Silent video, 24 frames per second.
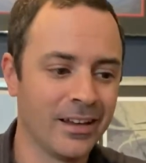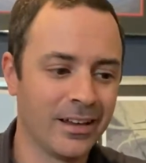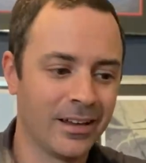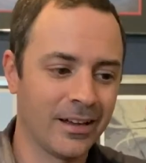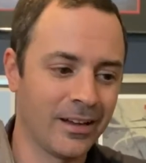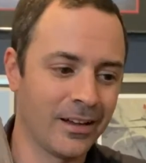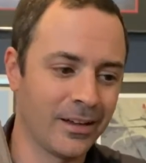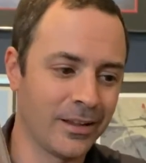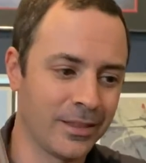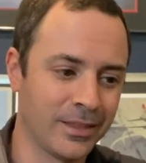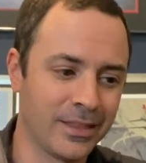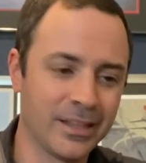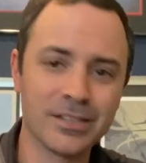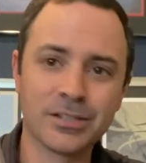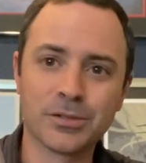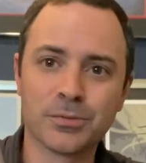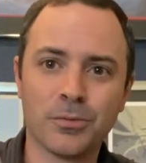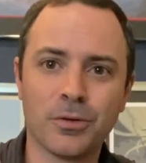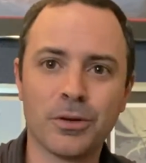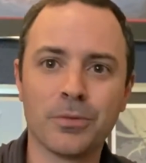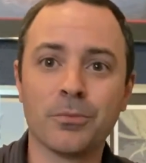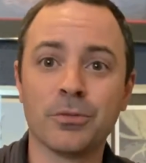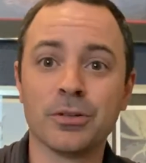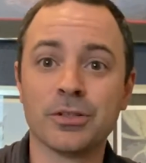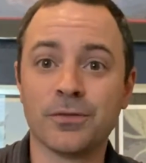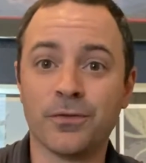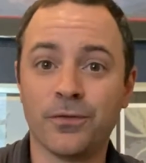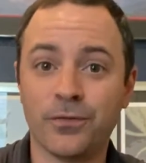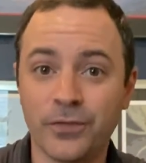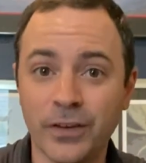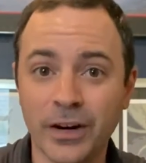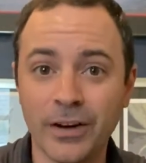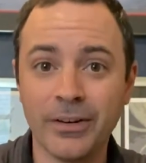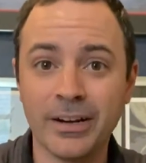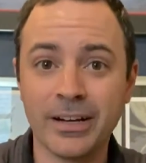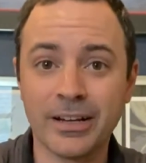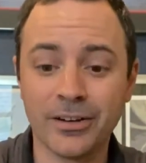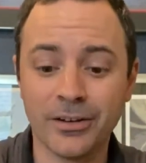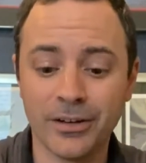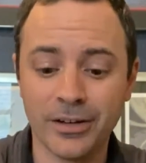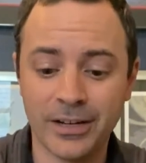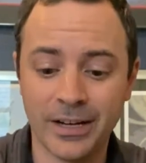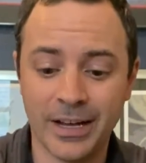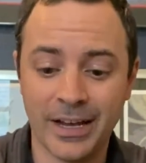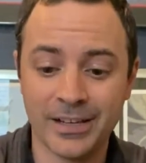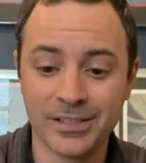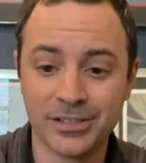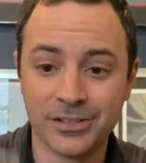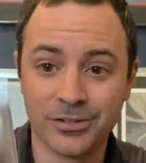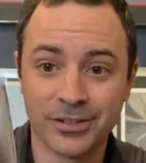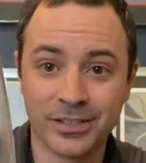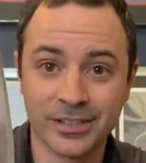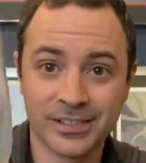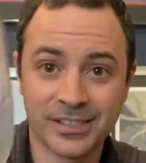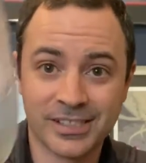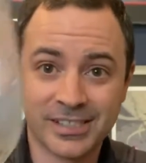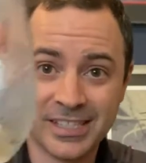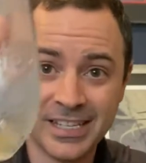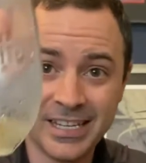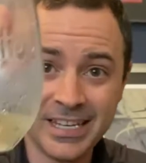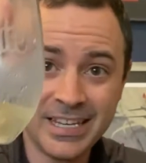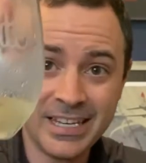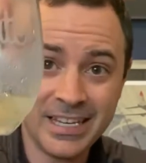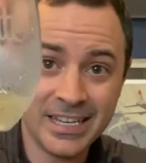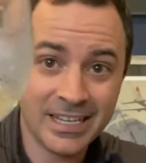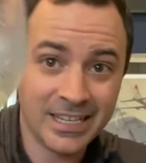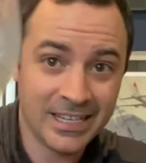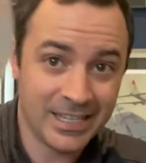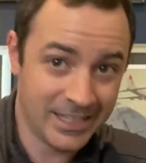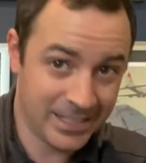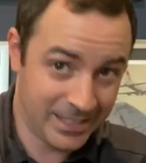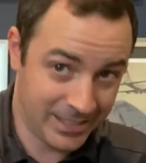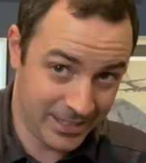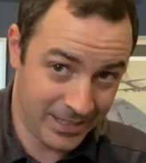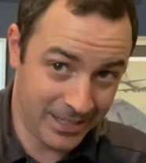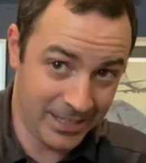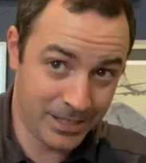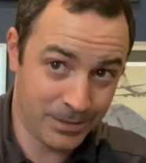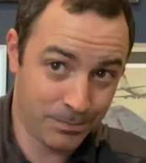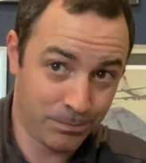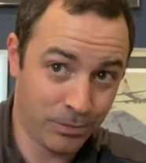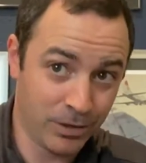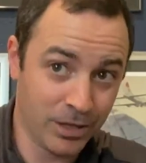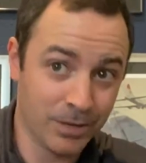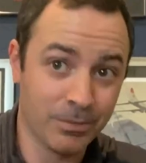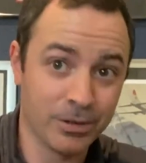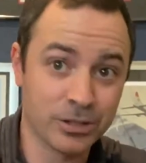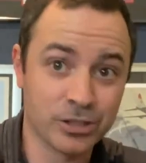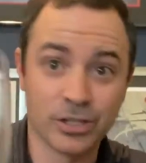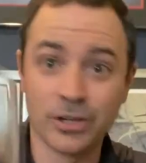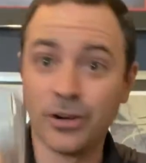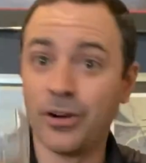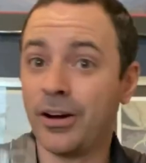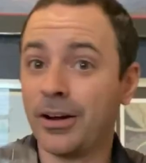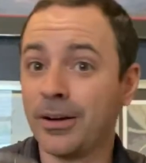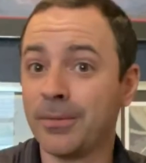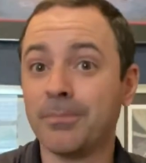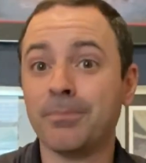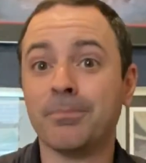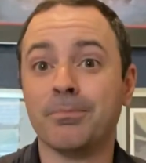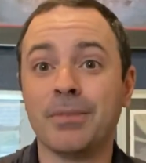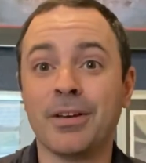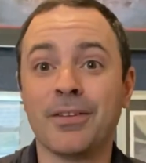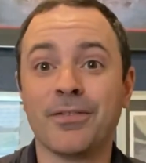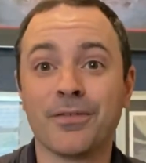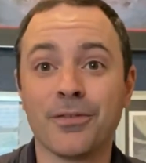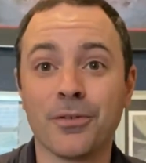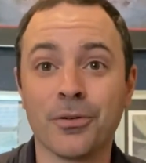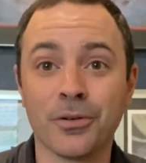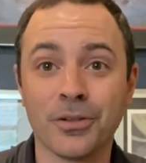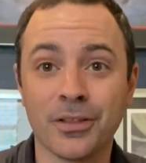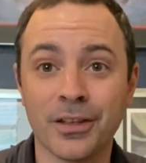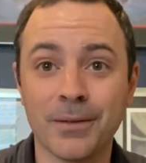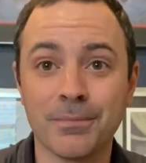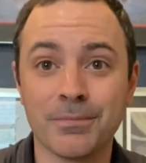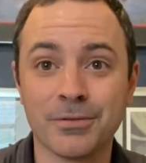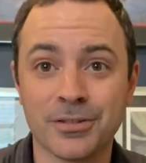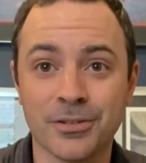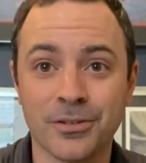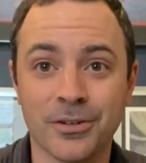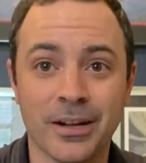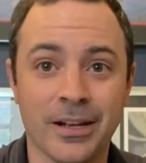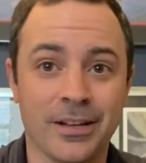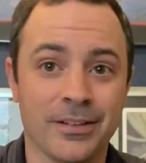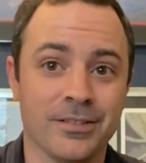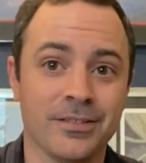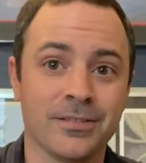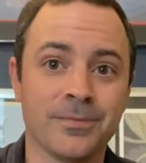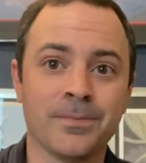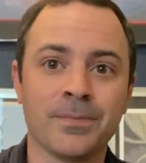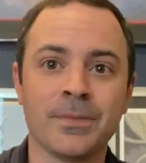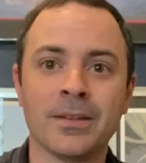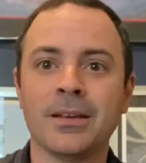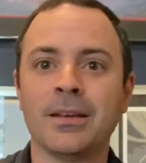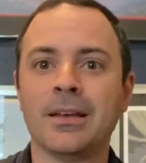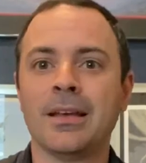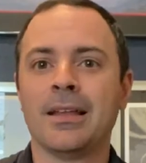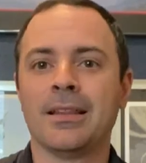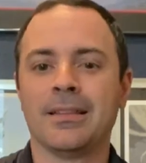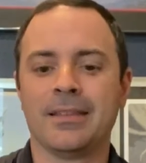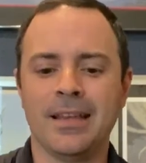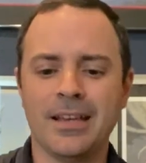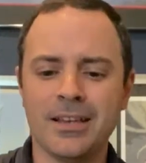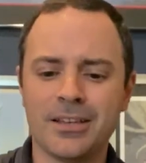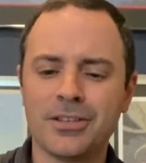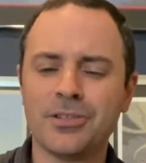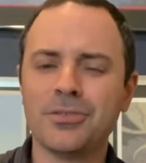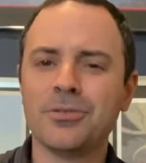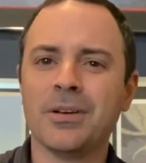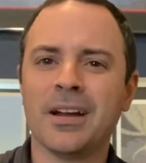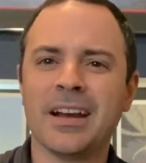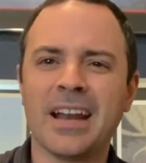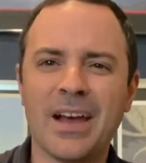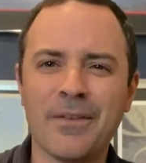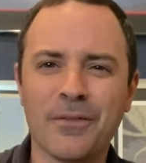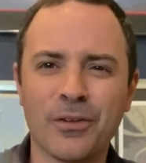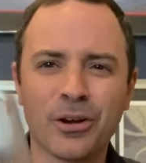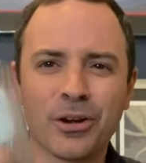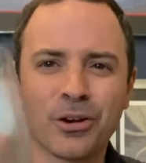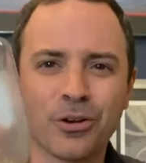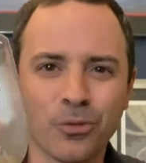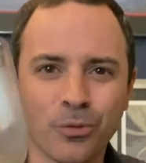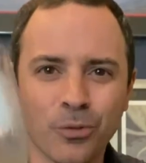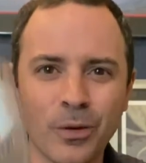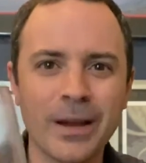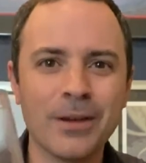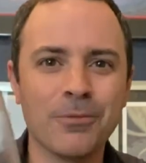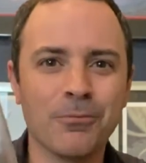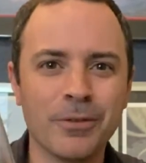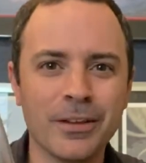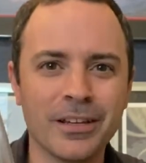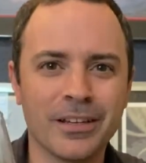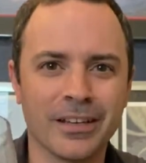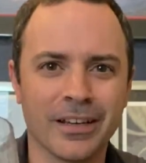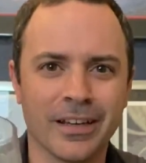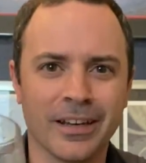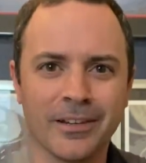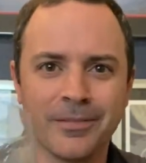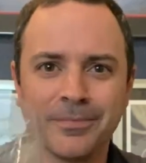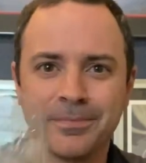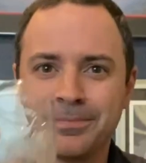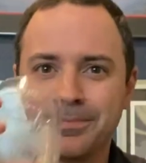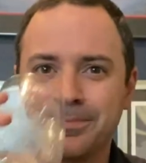This one was very good. As you can see, it's pretty much gone before the episode ends. Thank you, and have a great weekend.